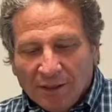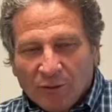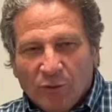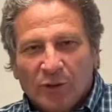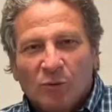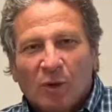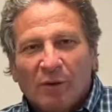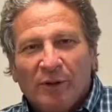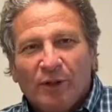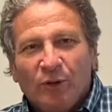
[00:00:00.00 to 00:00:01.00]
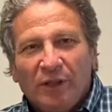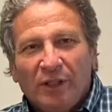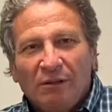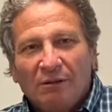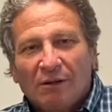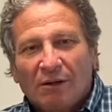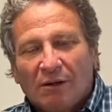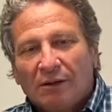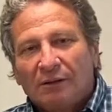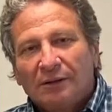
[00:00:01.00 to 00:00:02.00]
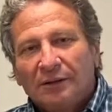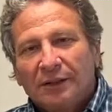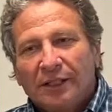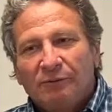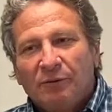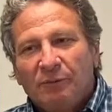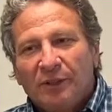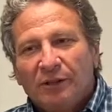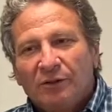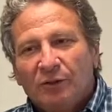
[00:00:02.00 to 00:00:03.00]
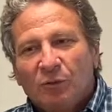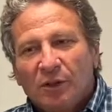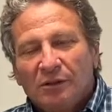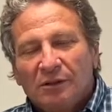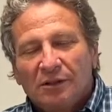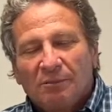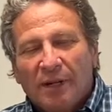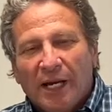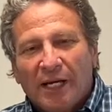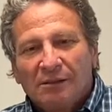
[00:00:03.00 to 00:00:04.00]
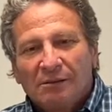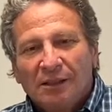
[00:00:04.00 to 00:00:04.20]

The reason why we do these are, as you've been to the ones in the past,